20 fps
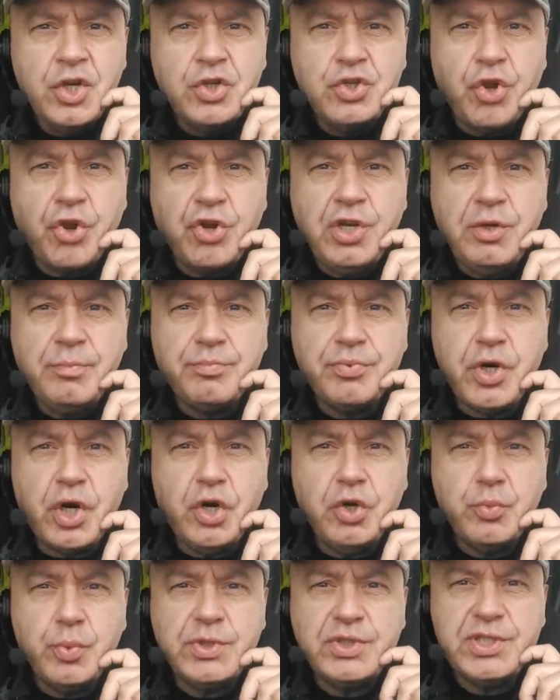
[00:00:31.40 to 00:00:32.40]
Dirty
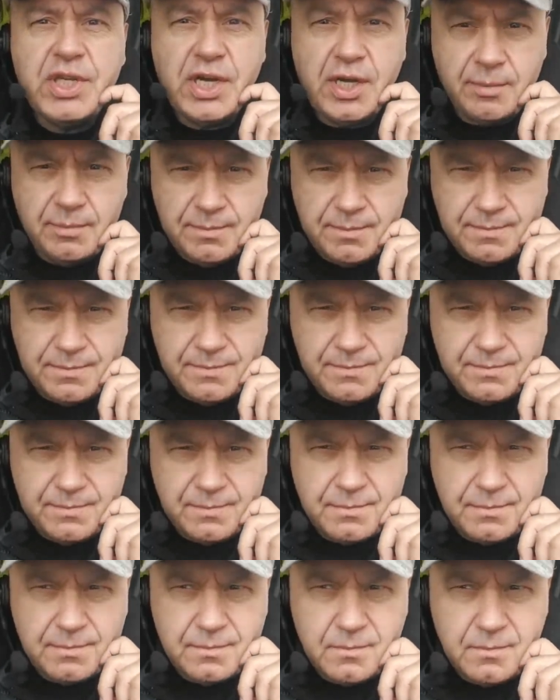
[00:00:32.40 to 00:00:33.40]
Broke, what's up?
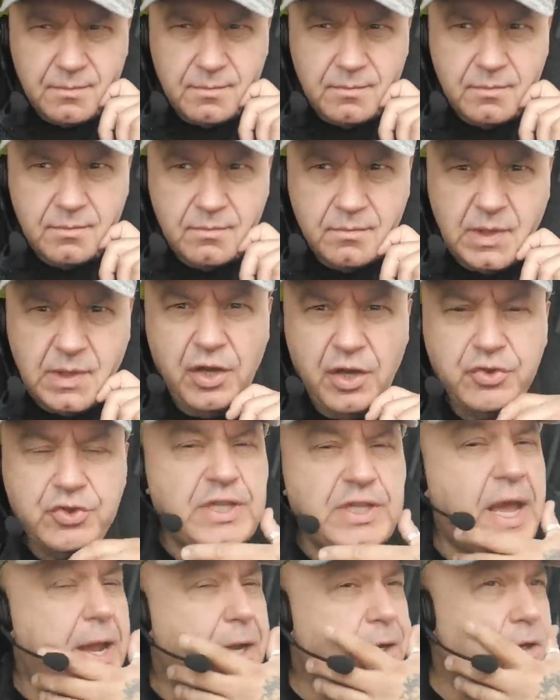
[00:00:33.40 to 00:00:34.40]
El
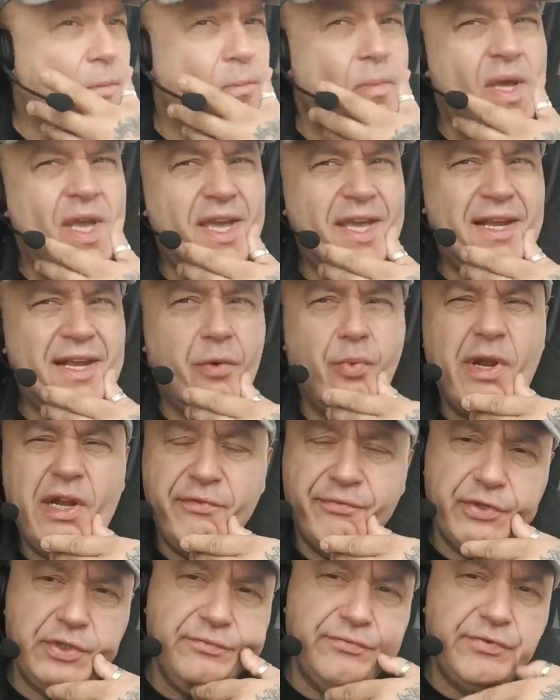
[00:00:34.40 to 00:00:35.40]
Stacker, man, I'm waiting
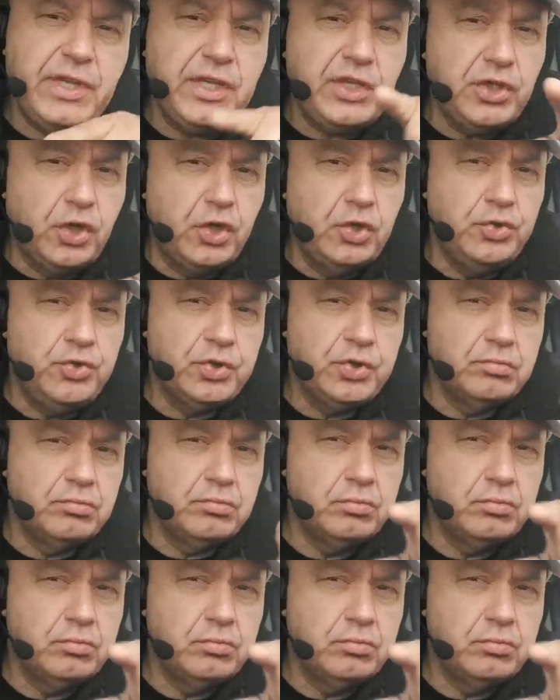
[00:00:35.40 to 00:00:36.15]
for them videos.